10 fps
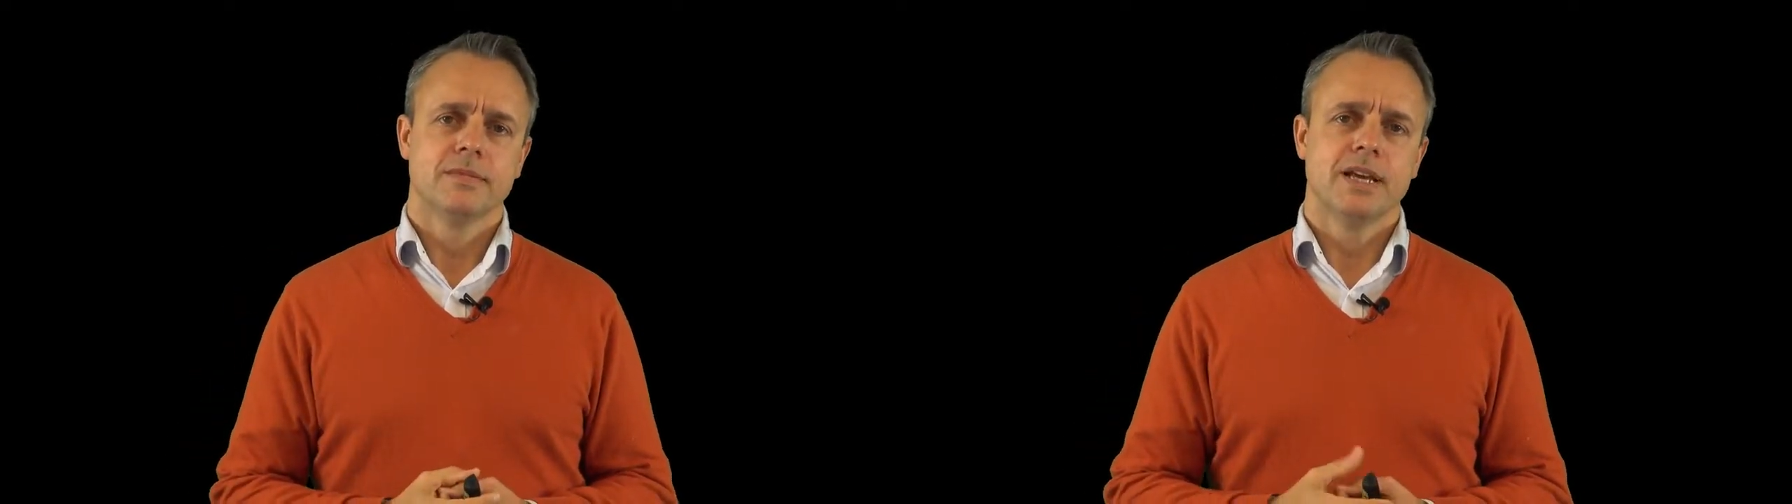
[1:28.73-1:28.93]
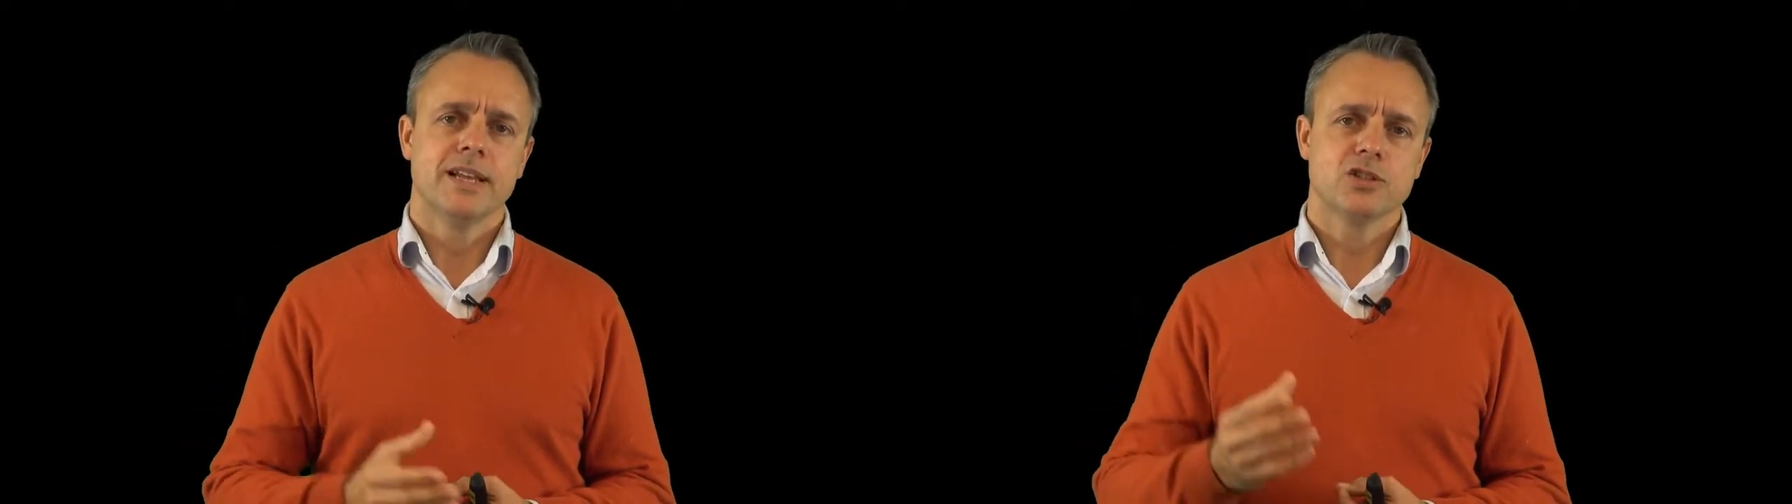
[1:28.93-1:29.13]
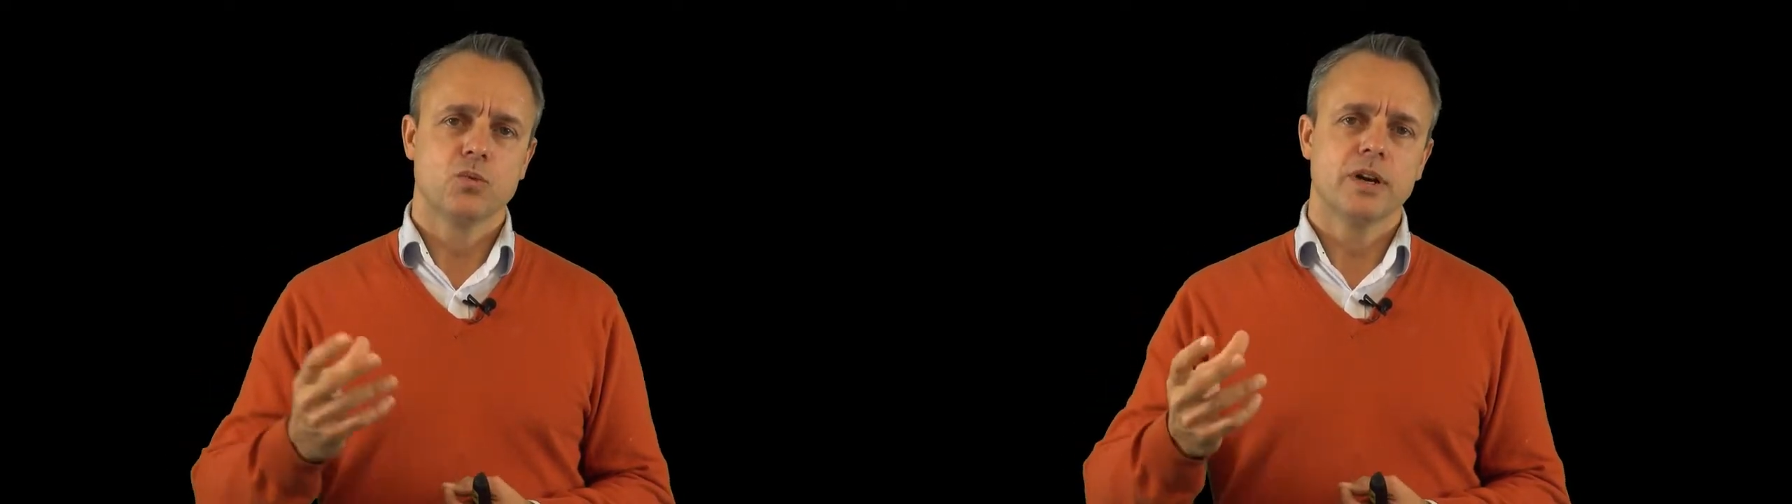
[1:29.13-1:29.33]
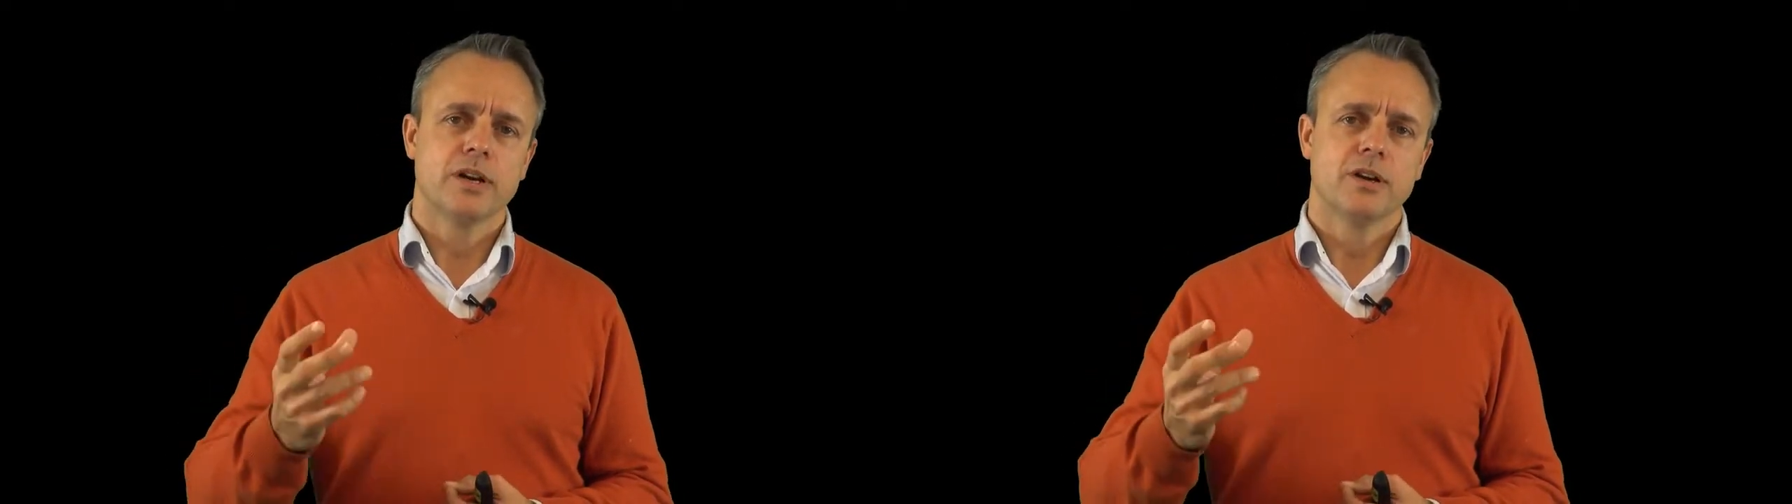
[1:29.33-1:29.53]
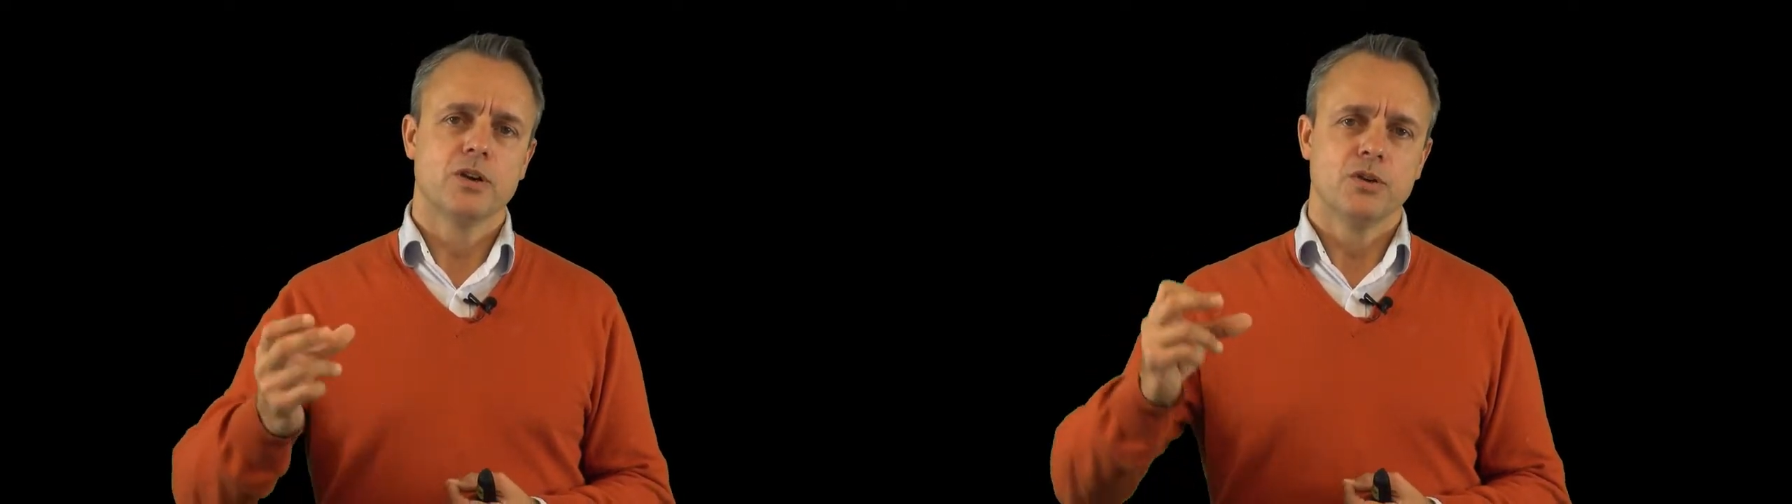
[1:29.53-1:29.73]
And that's
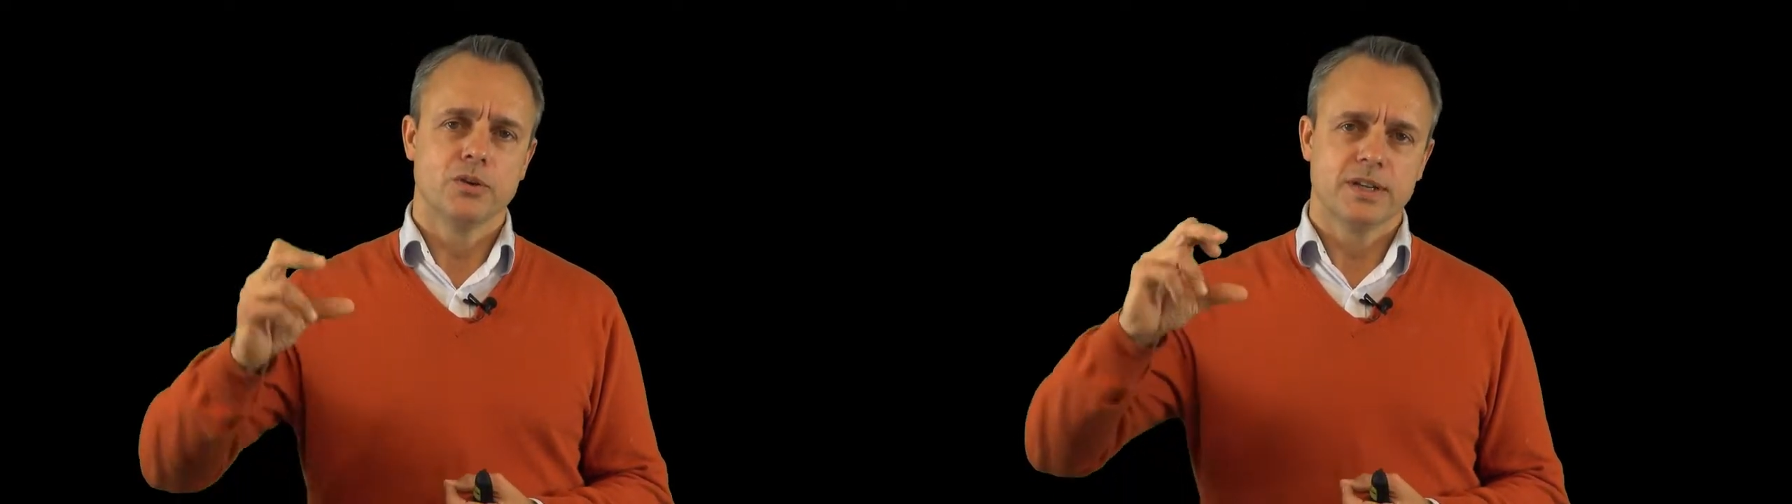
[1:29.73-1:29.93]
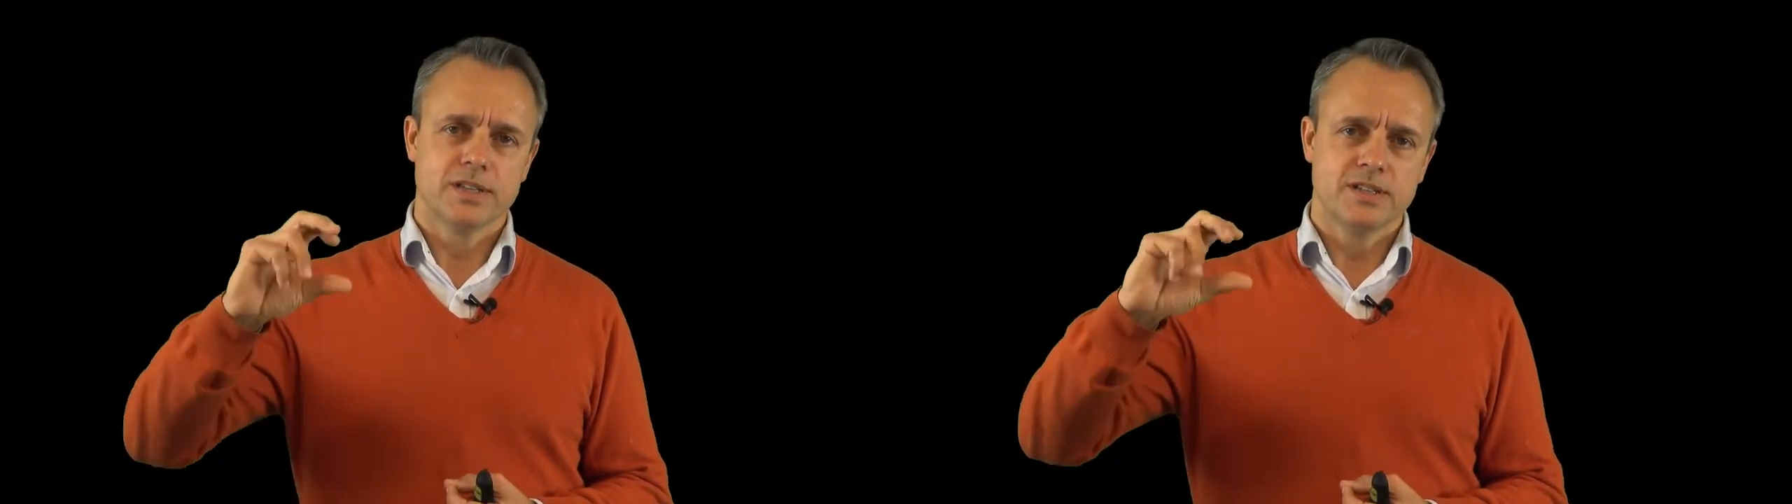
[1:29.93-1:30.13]
where you can